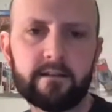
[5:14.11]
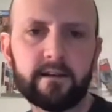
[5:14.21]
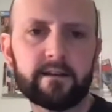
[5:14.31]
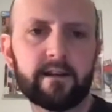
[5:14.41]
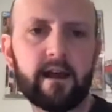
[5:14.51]

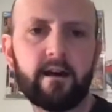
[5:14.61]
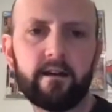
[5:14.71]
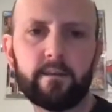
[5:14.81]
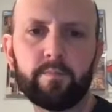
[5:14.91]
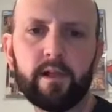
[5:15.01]
Taking it out
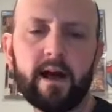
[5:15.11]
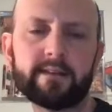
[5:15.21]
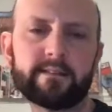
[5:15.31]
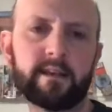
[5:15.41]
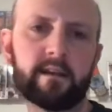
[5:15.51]
of the
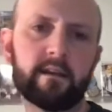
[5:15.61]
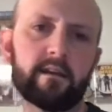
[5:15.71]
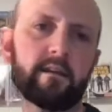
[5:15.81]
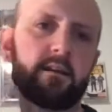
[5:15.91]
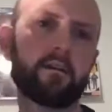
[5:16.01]
plastic.
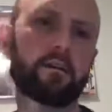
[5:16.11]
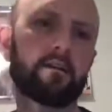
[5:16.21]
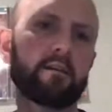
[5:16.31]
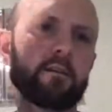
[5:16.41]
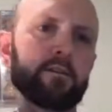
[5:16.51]

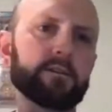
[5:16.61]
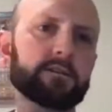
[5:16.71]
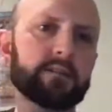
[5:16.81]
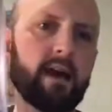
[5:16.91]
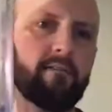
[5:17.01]
Here
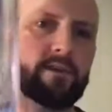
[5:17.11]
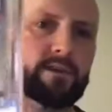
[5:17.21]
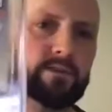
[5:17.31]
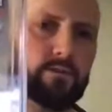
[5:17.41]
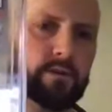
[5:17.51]
is
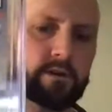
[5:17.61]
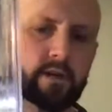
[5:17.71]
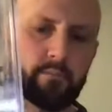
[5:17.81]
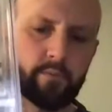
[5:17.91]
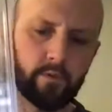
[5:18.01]
Savage Sword
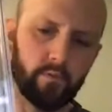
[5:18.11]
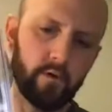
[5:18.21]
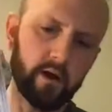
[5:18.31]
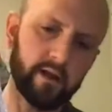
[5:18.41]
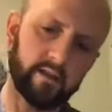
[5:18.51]
number
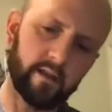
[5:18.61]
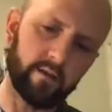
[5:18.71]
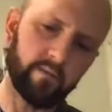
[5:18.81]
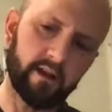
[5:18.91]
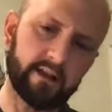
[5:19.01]
1,
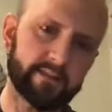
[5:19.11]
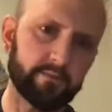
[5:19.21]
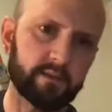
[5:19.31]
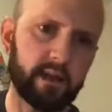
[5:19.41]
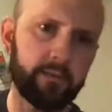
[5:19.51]
and we got
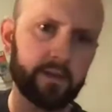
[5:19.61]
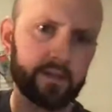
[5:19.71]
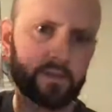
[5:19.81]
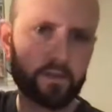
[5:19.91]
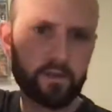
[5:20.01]
some
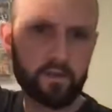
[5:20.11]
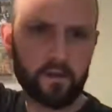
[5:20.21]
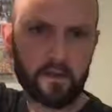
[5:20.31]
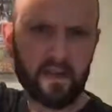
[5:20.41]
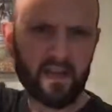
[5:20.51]
damage.
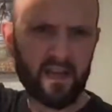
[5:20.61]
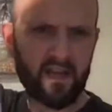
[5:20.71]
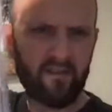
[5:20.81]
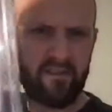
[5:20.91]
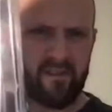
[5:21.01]

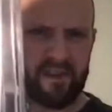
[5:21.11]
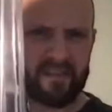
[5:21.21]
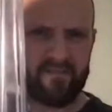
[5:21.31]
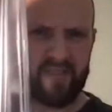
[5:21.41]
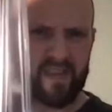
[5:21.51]
We've got
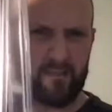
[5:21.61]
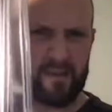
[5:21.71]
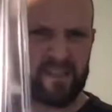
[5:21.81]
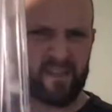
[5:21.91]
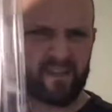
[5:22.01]
some
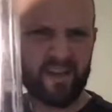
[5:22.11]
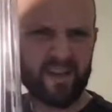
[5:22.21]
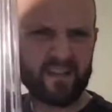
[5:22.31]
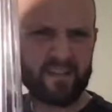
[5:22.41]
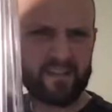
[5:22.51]
damage here,
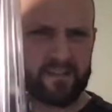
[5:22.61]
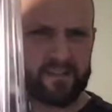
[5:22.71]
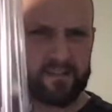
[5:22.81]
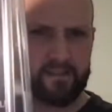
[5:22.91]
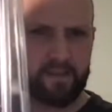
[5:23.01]
guys.
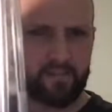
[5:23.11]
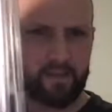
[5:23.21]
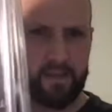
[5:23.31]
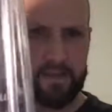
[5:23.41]
Damn it.